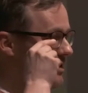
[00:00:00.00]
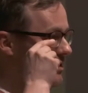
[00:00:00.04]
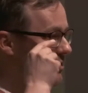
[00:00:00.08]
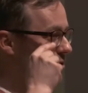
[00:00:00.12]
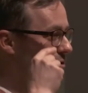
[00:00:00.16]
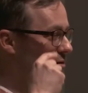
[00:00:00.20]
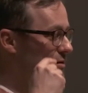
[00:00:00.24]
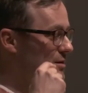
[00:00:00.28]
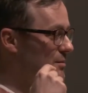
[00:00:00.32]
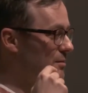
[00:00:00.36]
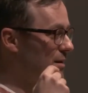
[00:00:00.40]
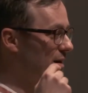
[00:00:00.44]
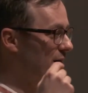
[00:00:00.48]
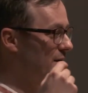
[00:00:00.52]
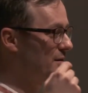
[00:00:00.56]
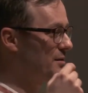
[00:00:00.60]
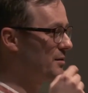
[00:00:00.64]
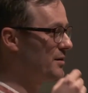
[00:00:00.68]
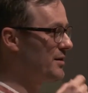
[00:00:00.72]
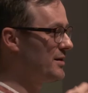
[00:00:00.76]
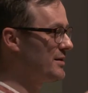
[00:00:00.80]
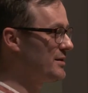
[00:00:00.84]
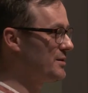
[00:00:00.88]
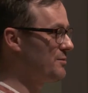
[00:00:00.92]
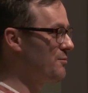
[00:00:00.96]
goes back to
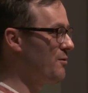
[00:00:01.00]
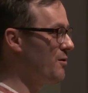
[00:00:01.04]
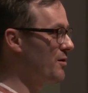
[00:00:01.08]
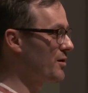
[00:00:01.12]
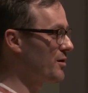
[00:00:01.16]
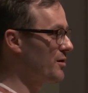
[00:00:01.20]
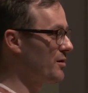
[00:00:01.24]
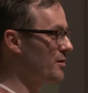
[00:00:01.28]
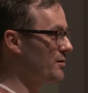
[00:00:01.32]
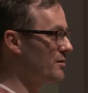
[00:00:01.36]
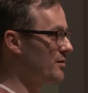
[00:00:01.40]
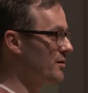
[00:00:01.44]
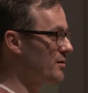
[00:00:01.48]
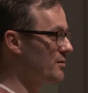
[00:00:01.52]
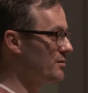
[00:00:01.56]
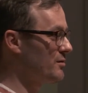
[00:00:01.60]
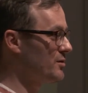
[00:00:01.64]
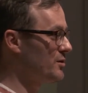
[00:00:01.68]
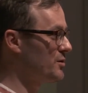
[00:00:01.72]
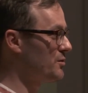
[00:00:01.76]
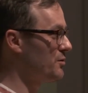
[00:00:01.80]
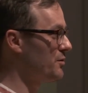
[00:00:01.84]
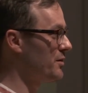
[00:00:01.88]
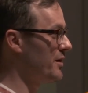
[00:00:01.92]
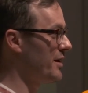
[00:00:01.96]
his work on
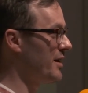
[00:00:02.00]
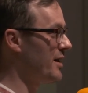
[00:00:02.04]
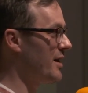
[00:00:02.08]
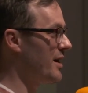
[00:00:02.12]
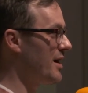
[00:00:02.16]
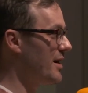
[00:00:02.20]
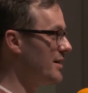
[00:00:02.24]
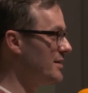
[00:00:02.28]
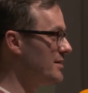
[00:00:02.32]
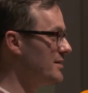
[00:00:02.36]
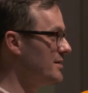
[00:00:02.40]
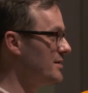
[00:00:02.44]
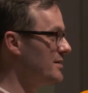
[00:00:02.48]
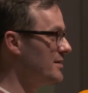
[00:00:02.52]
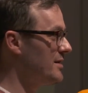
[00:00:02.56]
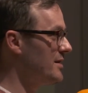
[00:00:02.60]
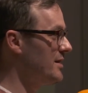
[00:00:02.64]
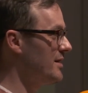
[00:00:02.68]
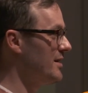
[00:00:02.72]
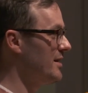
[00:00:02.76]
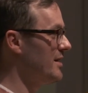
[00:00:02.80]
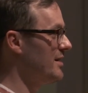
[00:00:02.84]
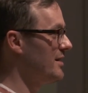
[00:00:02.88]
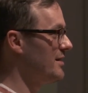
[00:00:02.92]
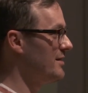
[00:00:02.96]
Studie 1,
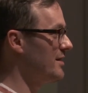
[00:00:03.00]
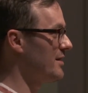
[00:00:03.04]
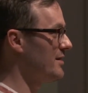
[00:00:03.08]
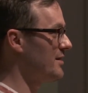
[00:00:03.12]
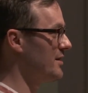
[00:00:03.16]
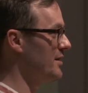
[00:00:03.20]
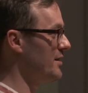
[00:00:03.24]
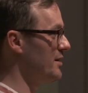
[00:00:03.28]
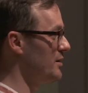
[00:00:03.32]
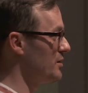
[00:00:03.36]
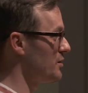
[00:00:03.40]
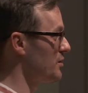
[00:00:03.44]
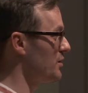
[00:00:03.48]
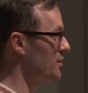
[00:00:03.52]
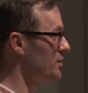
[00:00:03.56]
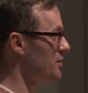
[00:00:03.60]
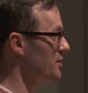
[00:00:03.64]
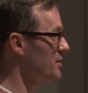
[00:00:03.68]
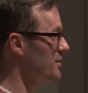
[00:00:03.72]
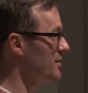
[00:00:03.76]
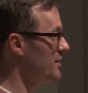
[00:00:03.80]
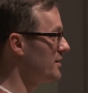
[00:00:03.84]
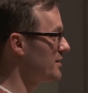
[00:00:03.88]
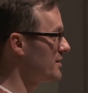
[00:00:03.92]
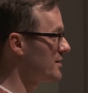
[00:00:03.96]
that he
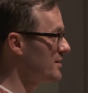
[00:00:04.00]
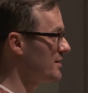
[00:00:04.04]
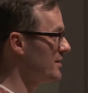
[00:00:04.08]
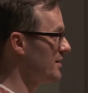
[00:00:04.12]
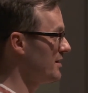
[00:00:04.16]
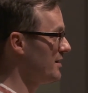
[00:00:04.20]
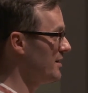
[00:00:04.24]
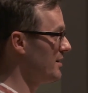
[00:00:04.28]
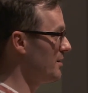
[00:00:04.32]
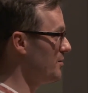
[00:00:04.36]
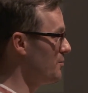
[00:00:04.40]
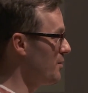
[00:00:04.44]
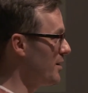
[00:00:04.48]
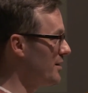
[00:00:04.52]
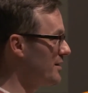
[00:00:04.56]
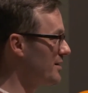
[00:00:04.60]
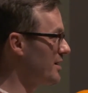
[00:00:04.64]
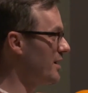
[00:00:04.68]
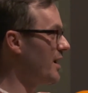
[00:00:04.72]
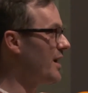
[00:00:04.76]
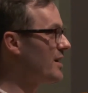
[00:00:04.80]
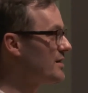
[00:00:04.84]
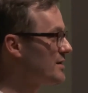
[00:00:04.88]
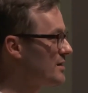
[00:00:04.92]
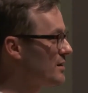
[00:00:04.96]
introduced this one
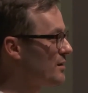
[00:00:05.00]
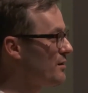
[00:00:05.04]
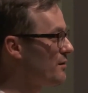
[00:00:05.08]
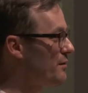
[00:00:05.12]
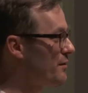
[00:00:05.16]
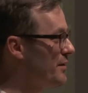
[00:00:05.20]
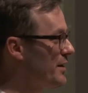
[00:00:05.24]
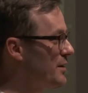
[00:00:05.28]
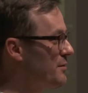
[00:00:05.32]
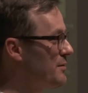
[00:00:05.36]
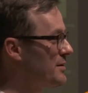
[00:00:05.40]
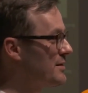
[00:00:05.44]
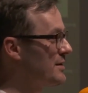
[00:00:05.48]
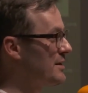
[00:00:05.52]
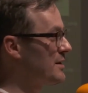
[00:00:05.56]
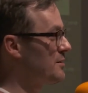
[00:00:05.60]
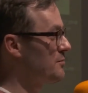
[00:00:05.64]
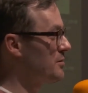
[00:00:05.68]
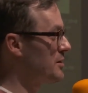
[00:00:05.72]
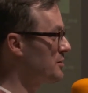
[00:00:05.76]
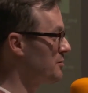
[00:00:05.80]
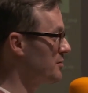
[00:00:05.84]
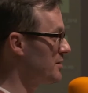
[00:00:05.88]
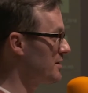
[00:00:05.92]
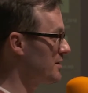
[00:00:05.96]
cluster of frequencies
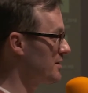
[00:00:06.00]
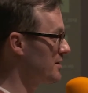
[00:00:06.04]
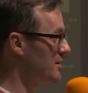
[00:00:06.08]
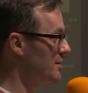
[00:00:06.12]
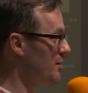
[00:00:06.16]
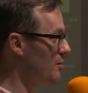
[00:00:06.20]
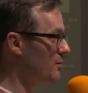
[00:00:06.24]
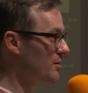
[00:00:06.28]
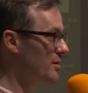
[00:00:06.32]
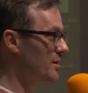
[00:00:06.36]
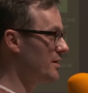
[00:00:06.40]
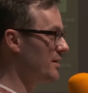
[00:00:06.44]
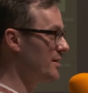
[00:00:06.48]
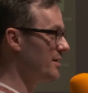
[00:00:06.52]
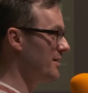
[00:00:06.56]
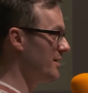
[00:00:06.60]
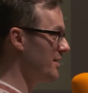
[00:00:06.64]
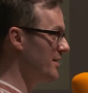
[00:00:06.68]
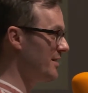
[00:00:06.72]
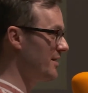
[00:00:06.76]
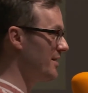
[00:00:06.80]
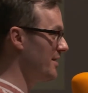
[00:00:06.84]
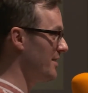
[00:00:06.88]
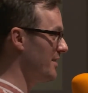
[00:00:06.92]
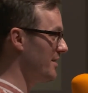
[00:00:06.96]
which was totally
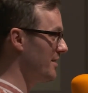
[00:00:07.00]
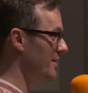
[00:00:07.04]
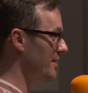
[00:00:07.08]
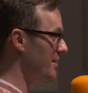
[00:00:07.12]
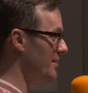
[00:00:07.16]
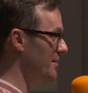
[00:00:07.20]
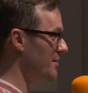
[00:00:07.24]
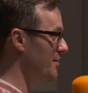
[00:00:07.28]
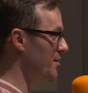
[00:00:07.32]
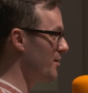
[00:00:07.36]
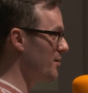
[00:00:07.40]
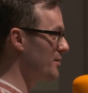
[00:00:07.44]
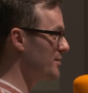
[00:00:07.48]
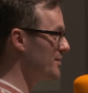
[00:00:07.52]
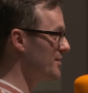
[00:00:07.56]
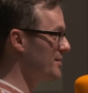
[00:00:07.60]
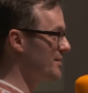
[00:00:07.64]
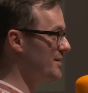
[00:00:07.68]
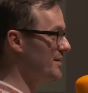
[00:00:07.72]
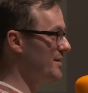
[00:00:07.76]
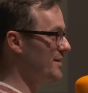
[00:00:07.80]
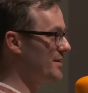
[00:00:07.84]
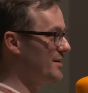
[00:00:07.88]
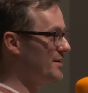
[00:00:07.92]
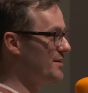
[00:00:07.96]
not
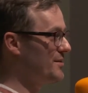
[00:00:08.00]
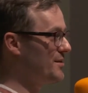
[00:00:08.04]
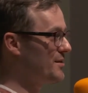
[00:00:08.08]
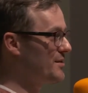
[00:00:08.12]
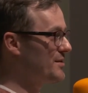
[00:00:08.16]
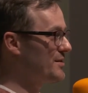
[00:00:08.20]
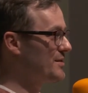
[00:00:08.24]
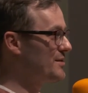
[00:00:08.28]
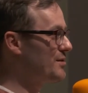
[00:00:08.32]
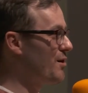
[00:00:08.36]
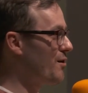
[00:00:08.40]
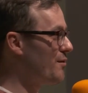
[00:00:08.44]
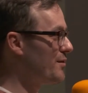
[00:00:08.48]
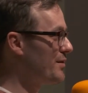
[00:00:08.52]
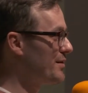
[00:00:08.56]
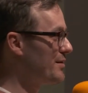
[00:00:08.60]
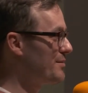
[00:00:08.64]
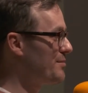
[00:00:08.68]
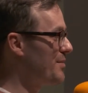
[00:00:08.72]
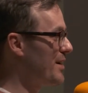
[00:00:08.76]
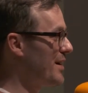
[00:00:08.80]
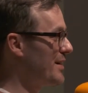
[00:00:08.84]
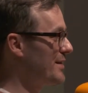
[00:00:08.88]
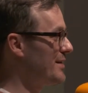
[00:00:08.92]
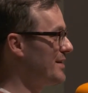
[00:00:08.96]

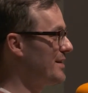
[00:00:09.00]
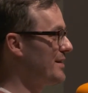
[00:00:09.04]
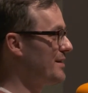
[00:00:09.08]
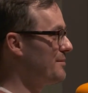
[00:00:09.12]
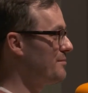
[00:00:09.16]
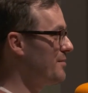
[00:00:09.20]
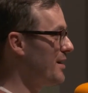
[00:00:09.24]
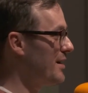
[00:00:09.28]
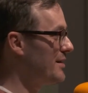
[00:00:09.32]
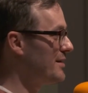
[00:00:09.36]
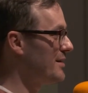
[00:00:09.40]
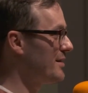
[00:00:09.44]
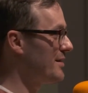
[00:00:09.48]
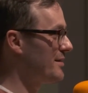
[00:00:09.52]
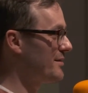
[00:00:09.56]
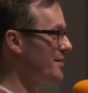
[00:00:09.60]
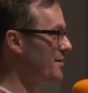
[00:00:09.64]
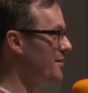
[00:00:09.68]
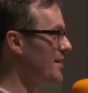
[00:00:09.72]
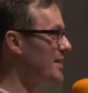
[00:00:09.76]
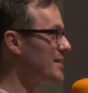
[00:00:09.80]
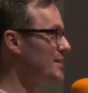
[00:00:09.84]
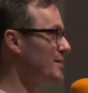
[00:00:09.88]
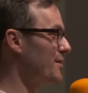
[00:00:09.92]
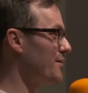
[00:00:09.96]
governed by the
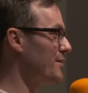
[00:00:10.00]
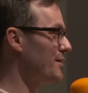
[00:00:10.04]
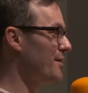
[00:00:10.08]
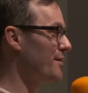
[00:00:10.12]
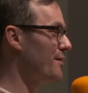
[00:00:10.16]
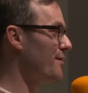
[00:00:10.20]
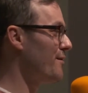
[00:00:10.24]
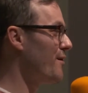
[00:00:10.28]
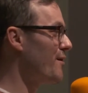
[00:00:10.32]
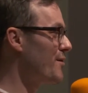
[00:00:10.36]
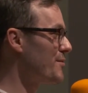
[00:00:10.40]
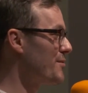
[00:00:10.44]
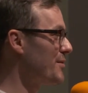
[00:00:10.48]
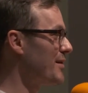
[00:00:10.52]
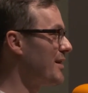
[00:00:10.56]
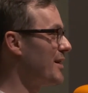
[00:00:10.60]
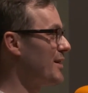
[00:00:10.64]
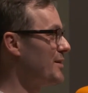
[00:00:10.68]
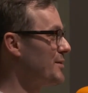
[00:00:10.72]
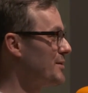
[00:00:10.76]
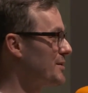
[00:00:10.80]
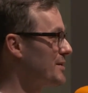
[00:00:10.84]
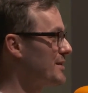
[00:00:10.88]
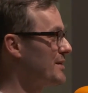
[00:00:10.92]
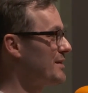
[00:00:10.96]
rest of the formula
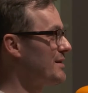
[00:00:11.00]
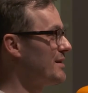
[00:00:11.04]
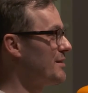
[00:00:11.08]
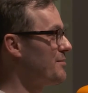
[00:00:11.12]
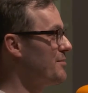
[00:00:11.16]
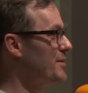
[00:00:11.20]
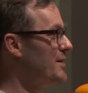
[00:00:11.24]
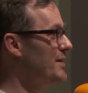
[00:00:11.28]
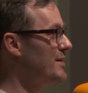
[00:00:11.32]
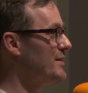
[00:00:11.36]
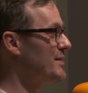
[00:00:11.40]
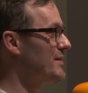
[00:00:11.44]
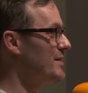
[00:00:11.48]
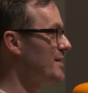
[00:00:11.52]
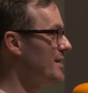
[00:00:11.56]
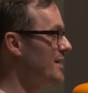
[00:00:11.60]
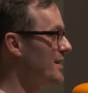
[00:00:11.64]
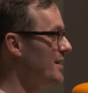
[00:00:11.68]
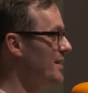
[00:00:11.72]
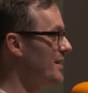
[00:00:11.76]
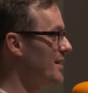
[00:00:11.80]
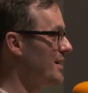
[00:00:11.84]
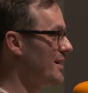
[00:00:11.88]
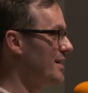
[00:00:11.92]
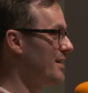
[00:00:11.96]
used in the piece,
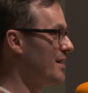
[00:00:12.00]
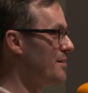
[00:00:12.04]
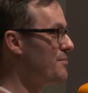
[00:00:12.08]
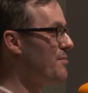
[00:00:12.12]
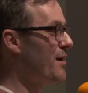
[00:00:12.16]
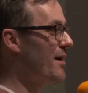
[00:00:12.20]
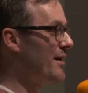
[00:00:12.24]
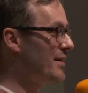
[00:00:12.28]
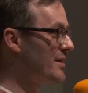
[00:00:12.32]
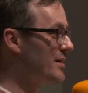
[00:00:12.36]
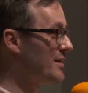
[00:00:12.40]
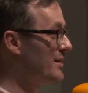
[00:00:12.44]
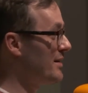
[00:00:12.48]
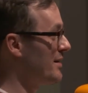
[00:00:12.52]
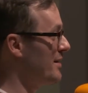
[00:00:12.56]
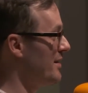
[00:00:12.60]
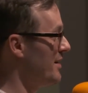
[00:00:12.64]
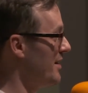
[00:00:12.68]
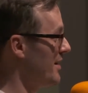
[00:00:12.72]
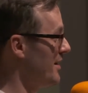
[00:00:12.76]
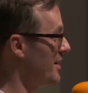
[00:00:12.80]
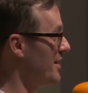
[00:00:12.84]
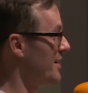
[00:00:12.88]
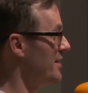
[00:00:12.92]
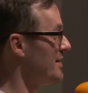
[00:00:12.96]
and apparently
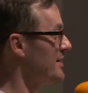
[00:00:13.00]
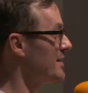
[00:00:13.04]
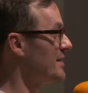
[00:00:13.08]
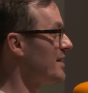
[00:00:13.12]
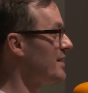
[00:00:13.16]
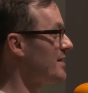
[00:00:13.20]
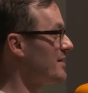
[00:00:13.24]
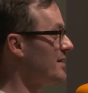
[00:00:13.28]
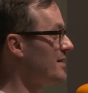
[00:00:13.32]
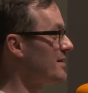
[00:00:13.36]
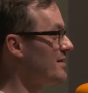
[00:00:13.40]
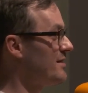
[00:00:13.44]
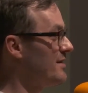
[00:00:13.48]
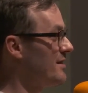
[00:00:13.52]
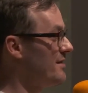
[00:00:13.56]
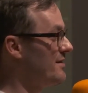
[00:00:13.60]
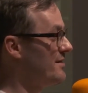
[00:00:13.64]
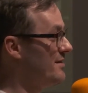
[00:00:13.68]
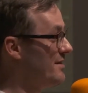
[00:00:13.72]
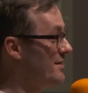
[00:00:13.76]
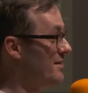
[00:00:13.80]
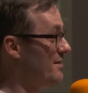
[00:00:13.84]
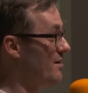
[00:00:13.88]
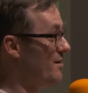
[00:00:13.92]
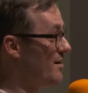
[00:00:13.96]
he inserted
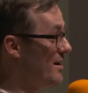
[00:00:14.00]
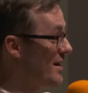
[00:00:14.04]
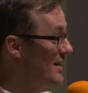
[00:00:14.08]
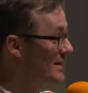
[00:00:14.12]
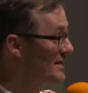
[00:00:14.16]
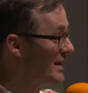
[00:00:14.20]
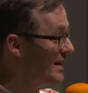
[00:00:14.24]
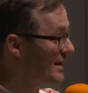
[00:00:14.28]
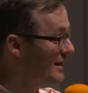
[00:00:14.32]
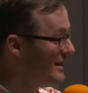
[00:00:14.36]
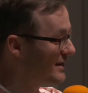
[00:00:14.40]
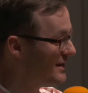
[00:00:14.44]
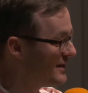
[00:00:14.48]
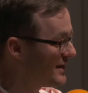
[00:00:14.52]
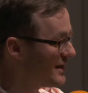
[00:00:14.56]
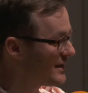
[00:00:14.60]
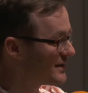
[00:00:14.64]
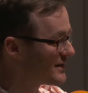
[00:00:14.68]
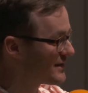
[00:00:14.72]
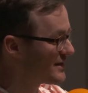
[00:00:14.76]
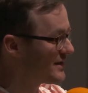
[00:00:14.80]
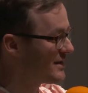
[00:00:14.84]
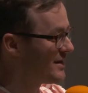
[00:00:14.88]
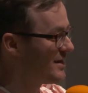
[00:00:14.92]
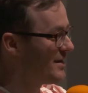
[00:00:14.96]
exactly
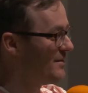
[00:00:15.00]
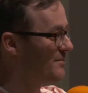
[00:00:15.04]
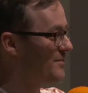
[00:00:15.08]
this